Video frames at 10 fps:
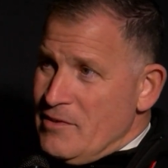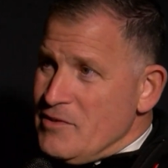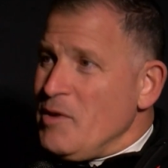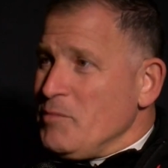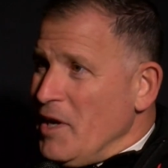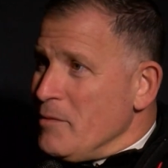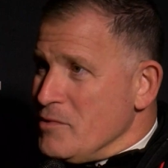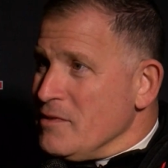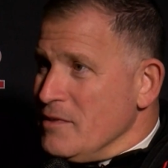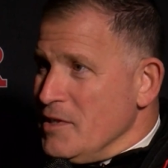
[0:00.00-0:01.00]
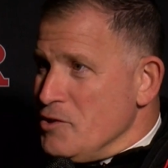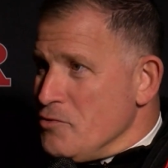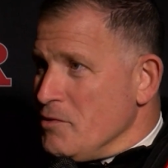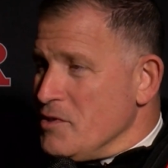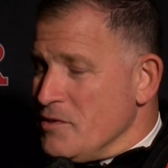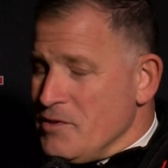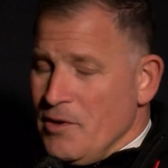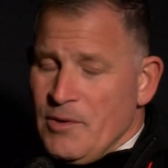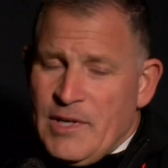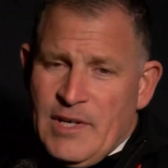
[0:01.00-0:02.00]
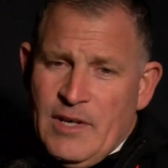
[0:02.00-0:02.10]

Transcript: sometimes, injuries. So